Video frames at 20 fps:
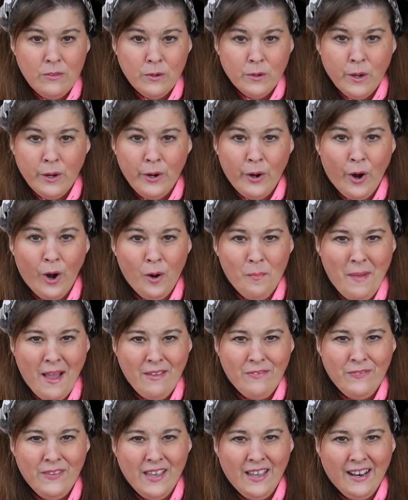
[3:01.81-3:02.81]
they're going to hurt
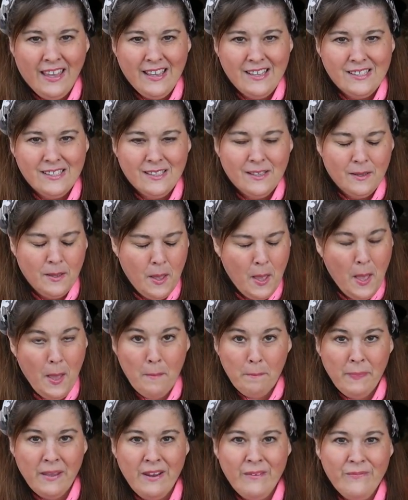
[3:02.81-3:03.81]
my feelings.
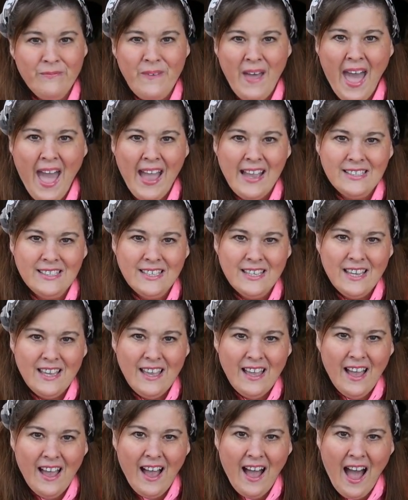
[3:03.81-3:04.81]
But in fact,
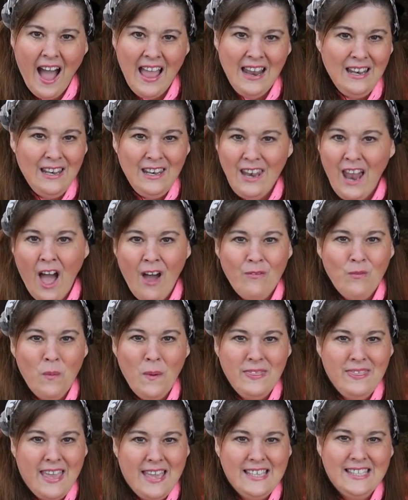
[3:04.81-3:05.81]
I love
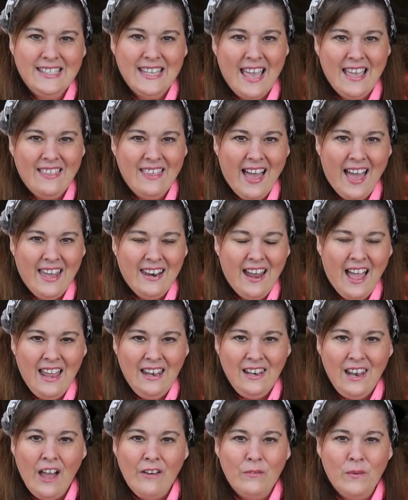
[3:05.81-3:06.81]
when they say that. I
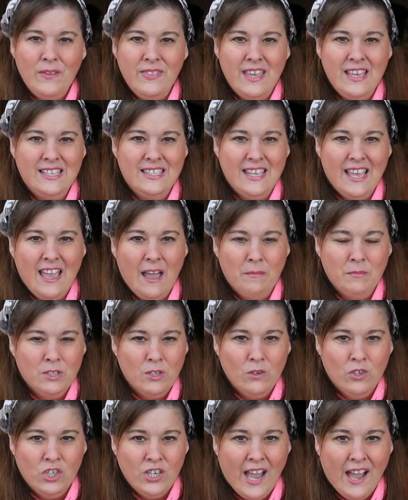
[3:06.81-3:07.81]
love when they say I'm
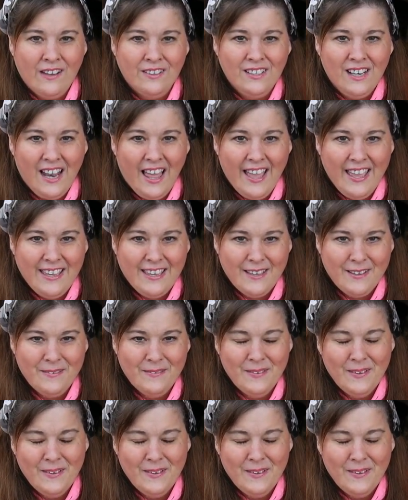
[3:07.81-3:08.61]
so childlike.